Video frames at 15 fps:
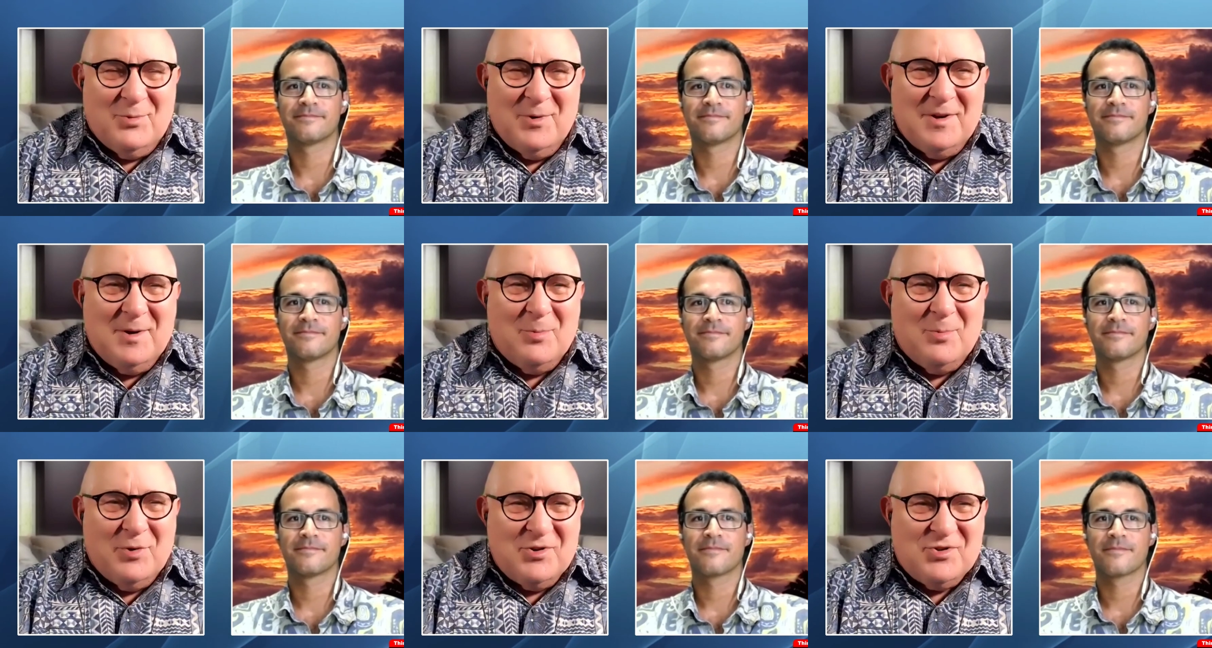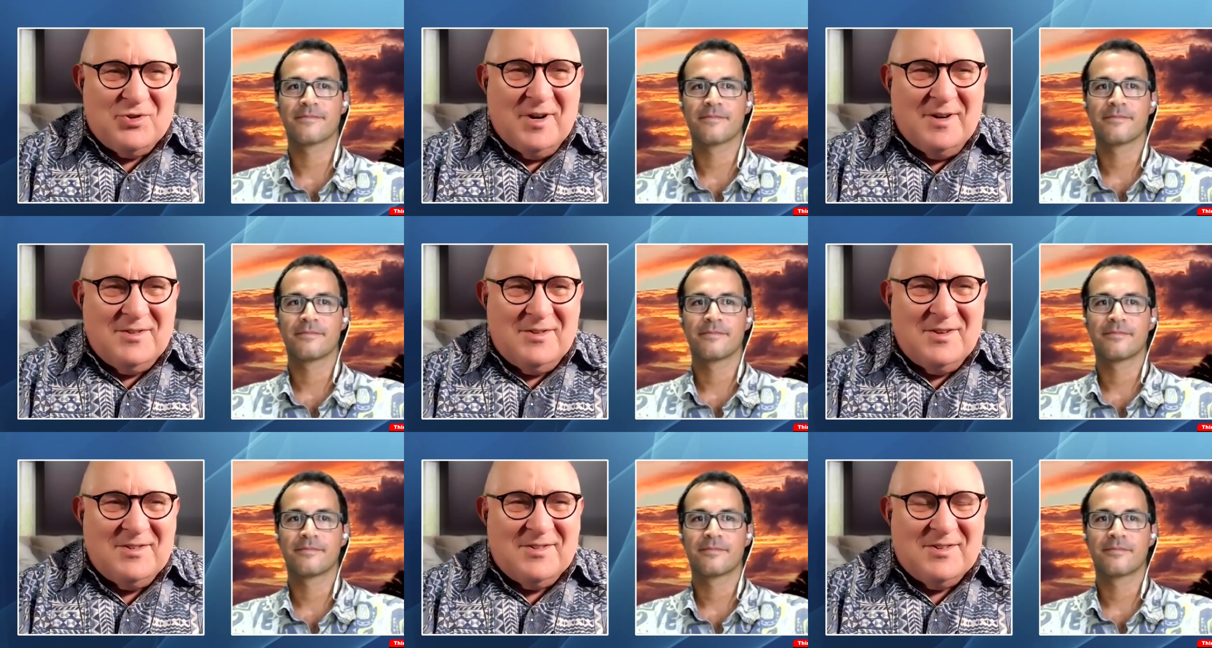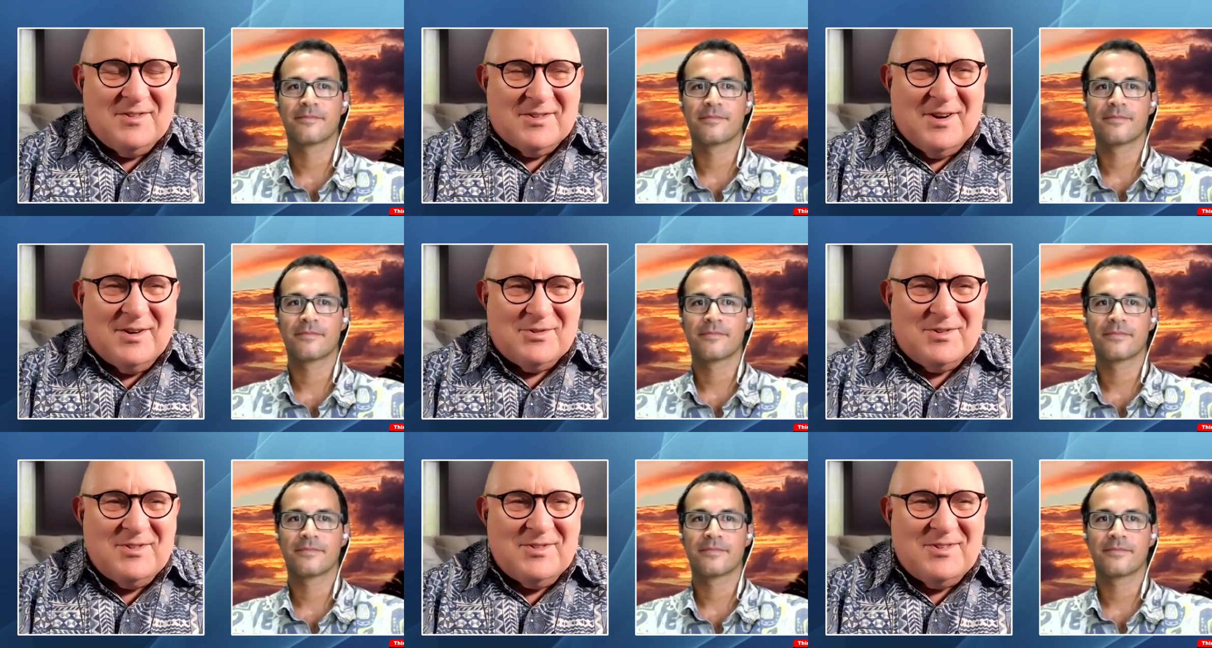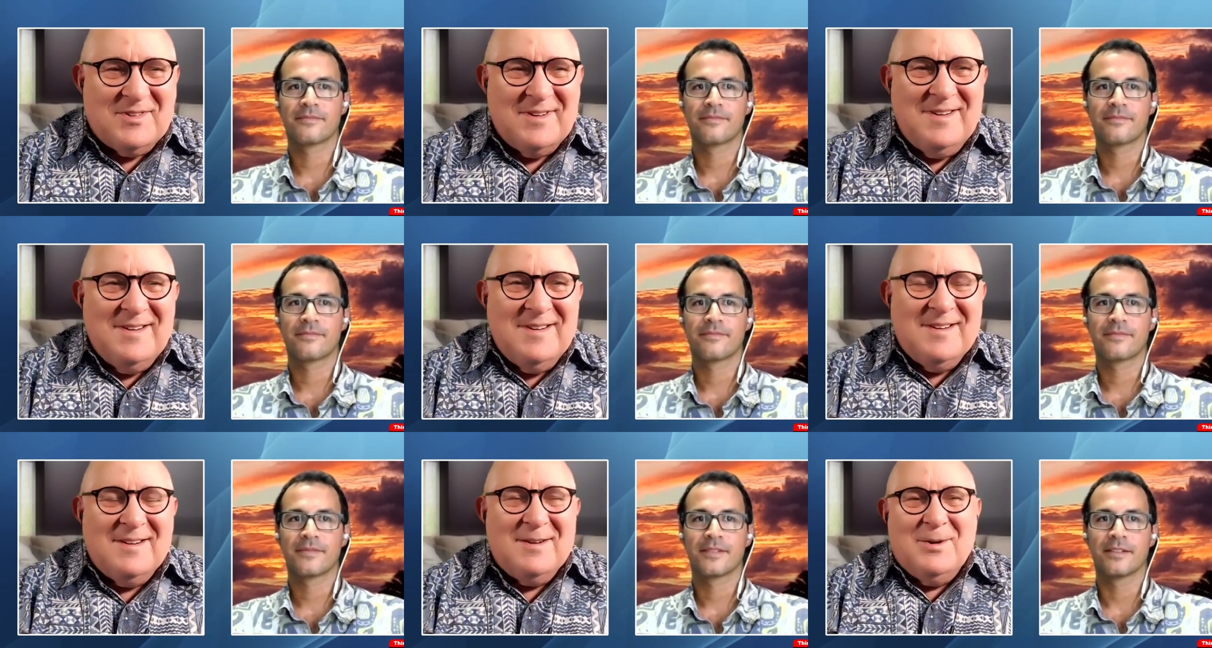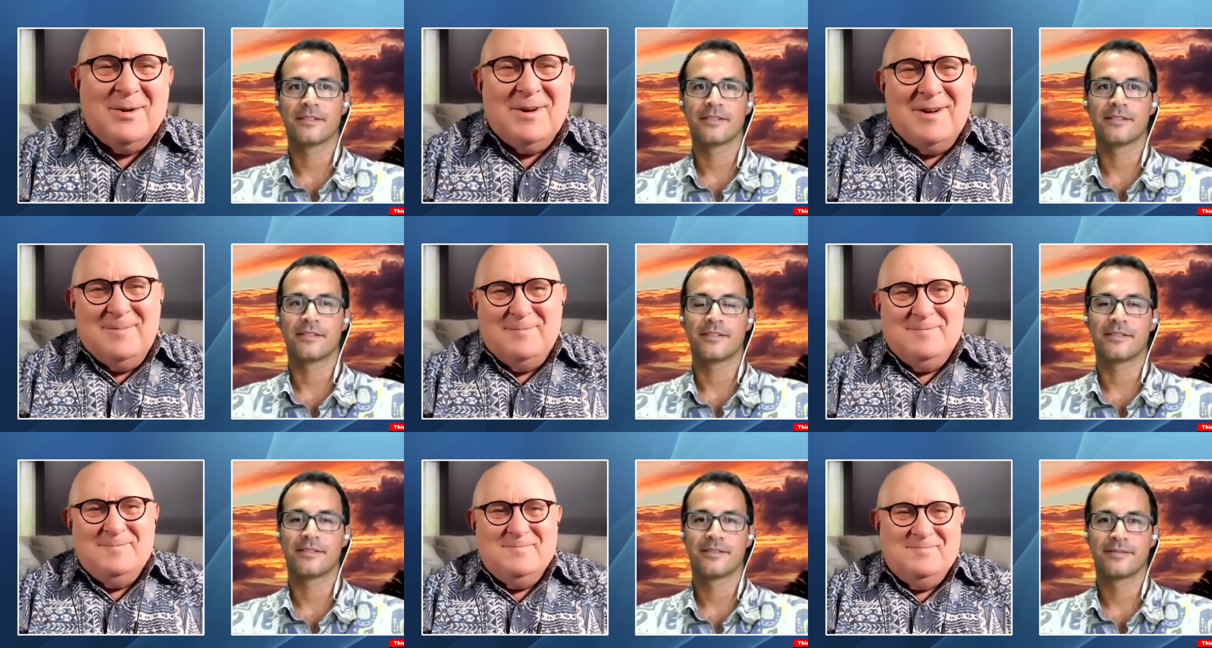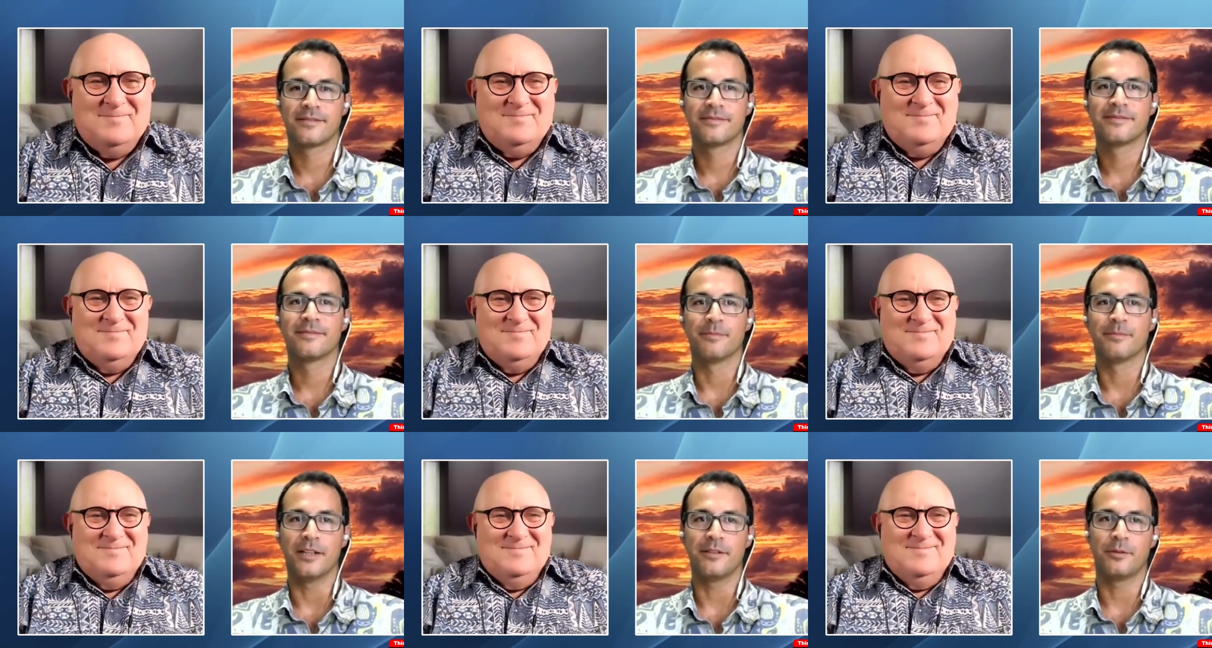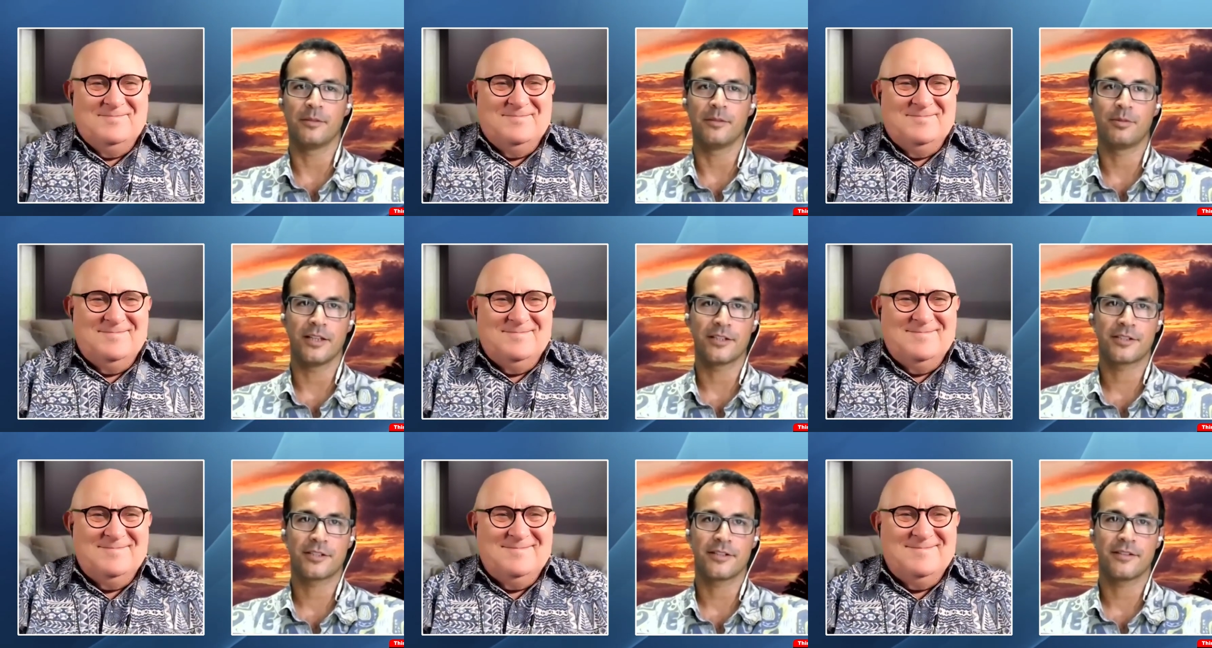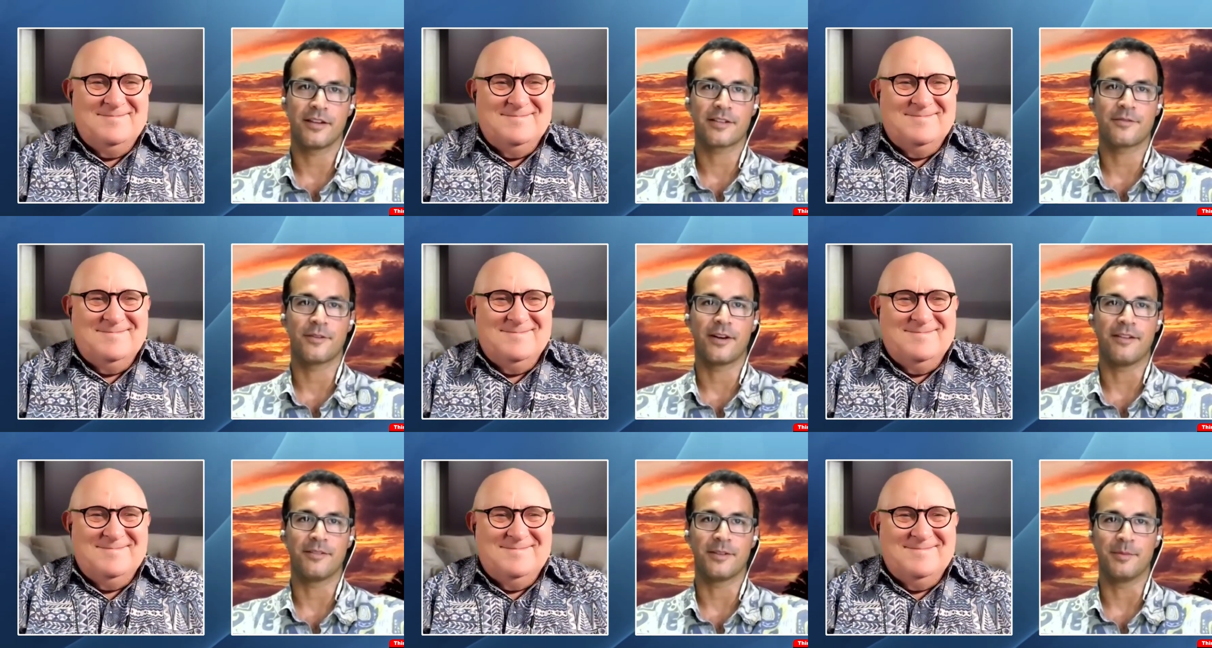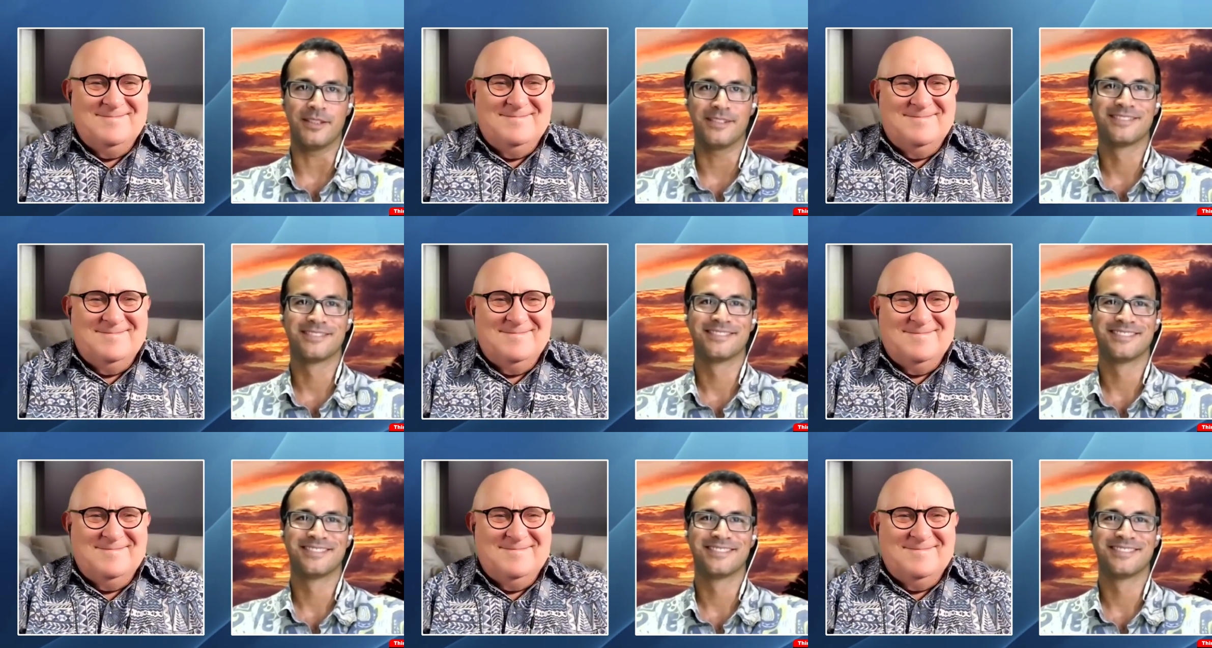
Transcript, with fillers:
Speaker 1: Really appreciate these discussions. Aloha.
Speaker 2: My real pleasure. Thanks for having me.